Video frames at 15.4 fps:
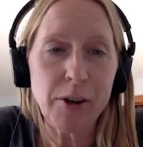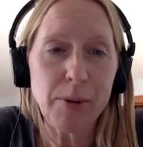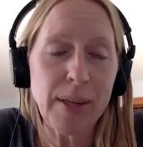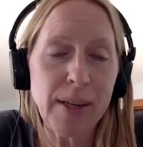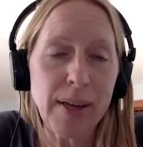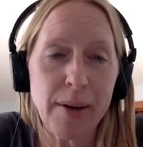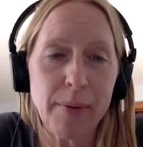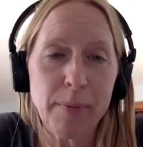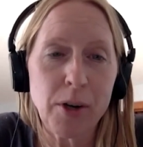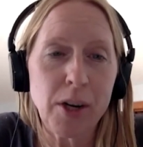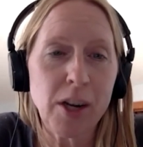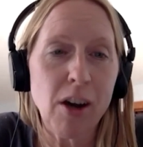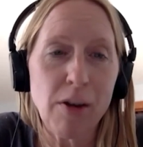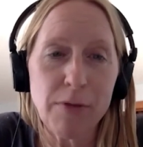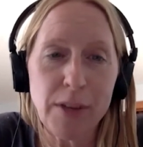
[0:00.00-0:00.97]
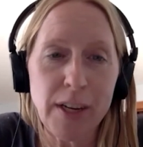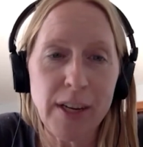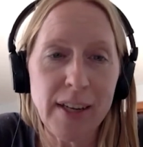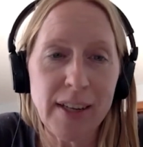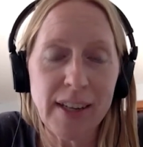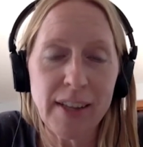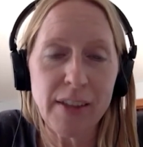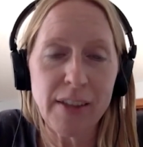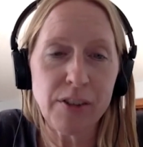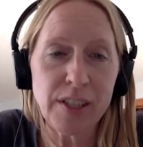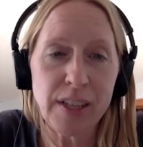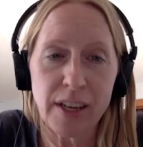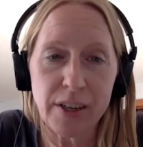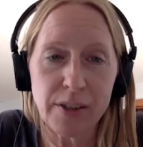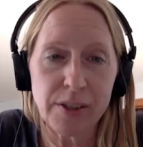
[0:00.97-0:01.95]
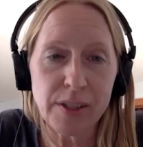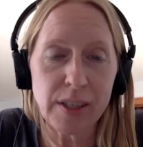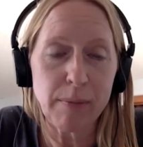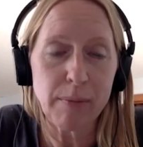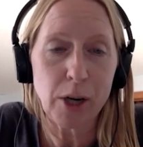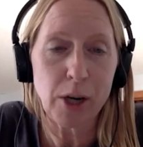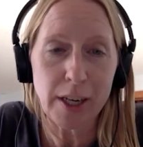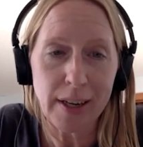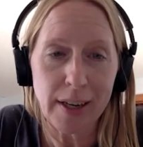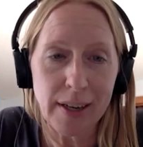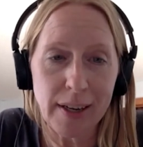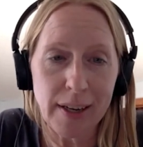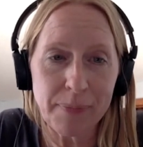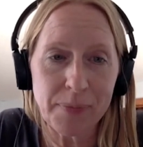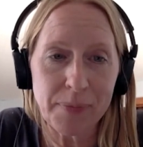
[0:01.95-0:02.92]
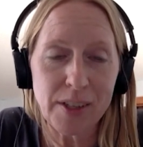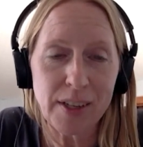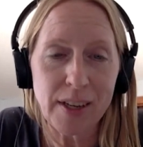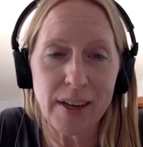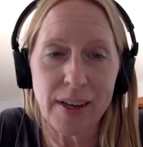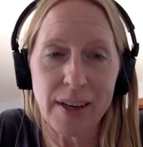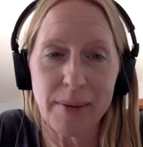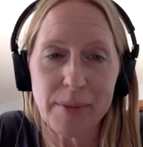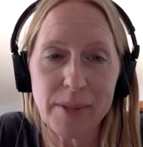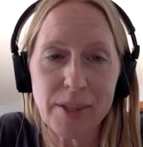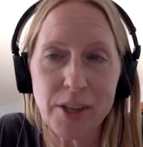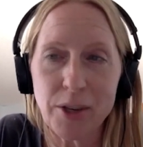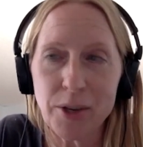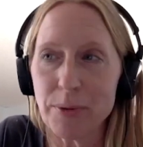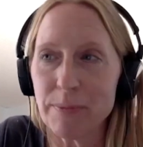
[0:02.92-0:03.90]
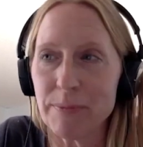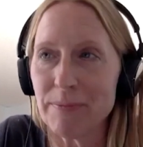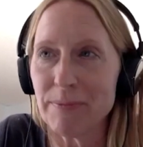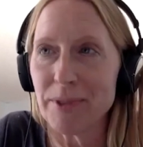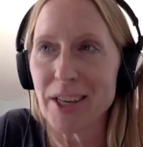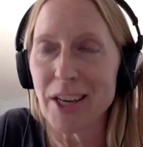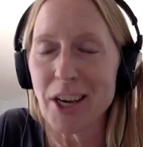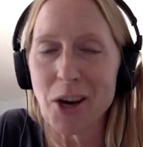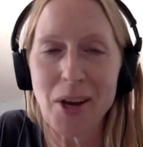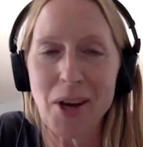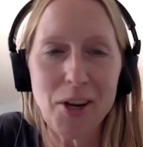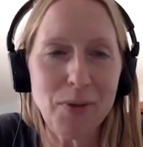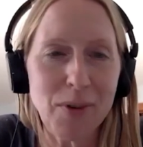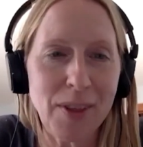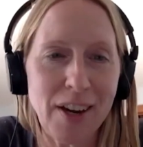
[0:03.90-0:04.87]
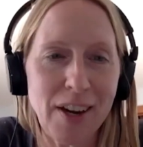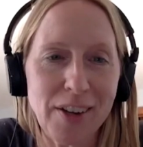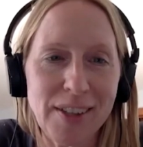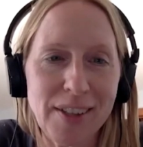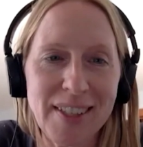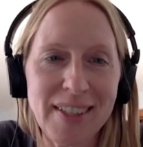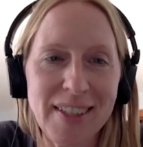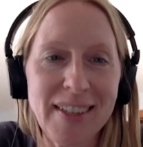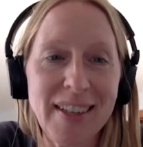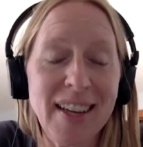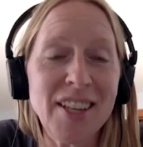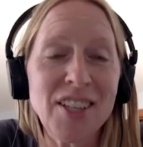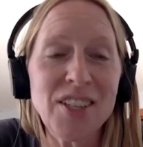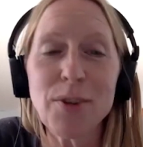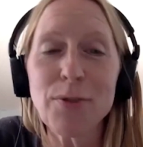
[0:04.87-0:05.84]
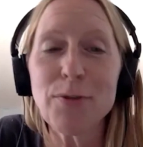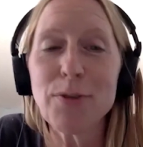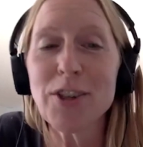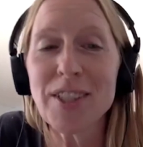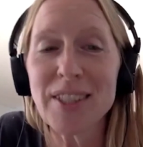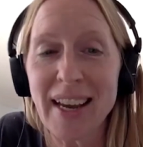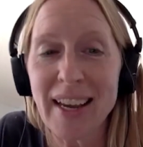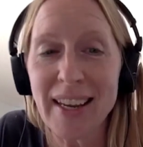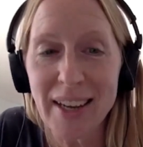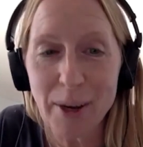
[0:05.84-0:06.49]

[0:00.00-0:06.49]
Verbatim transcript: to become more confident in their sales and marketing. Um, so go ahead over there, listen to the first ten